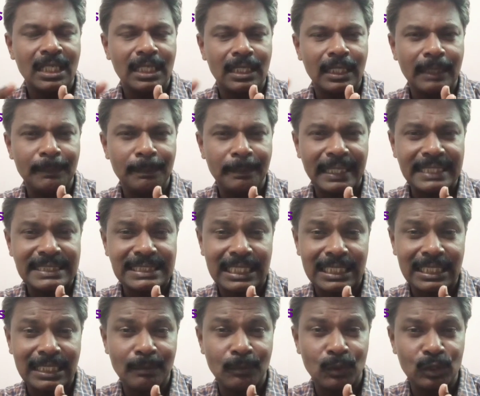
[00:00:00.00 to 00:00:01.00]
repay
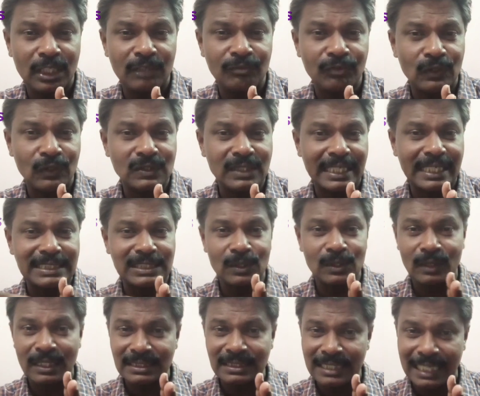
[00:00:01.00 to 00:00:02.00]
certain amount in future is
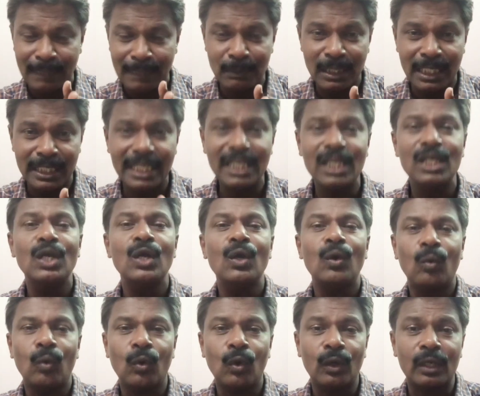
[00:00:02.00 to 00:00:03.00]
known as liability,
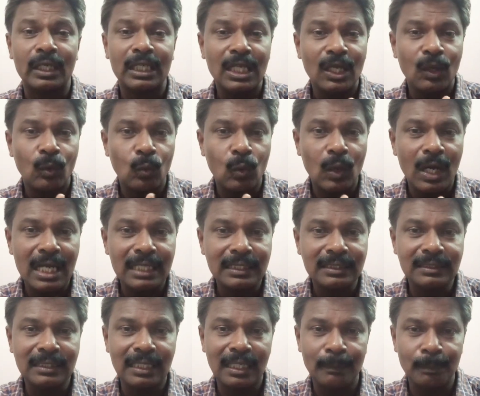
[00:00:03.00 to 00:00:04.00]
or
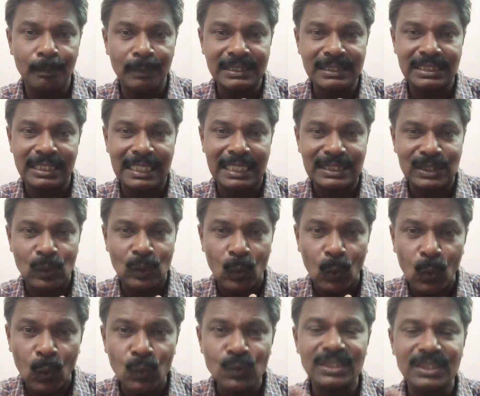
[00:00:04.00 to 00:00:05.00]
what the business
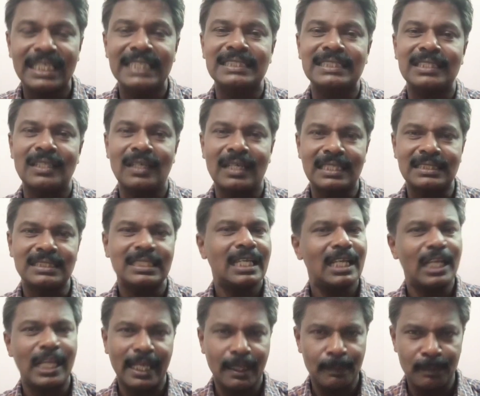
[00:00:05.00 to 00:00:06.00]
owes is known as
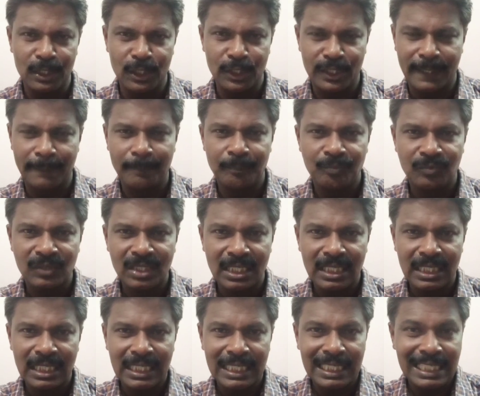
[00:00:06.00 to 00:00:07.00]
liability.
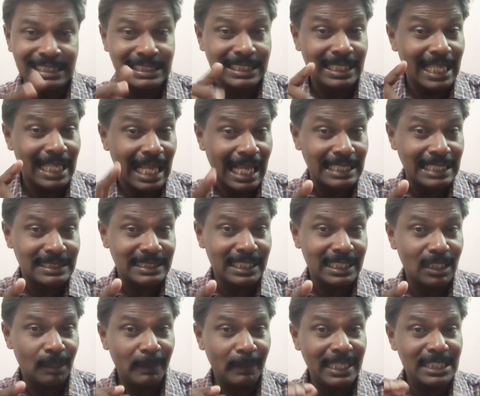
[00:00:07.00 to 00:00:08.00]
See,
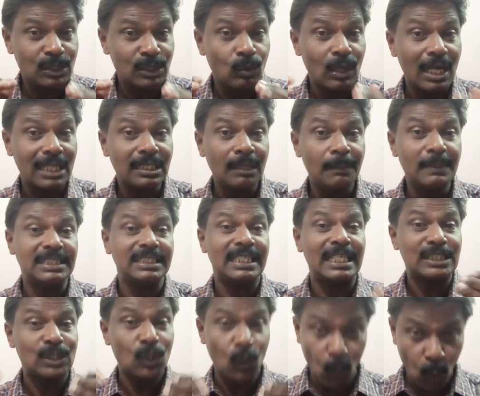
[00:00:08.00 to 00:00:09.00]
asset means what the
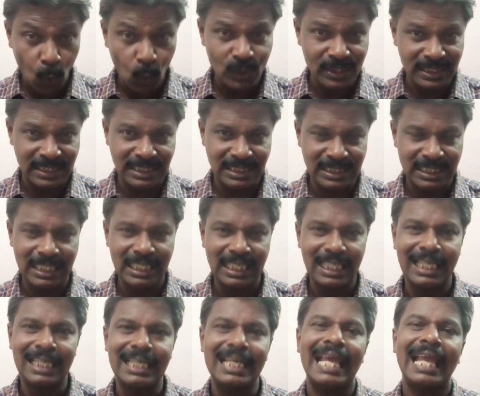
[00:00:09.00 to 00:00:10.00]
business owns.
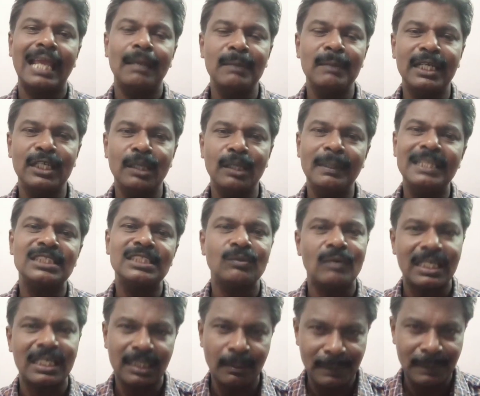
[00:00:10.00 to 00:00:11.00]
Liability means
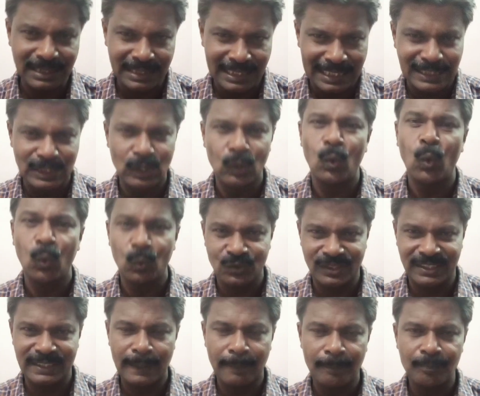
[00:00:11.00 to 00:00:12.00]
what the business
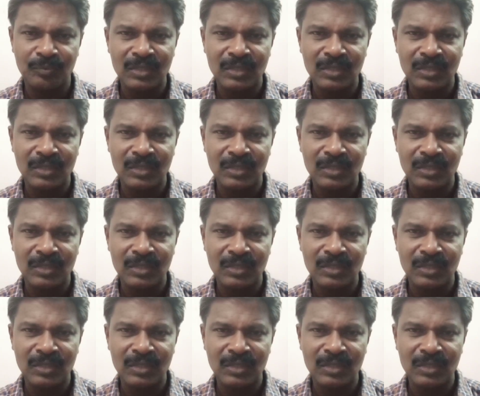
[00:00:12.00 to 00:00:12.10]
owes.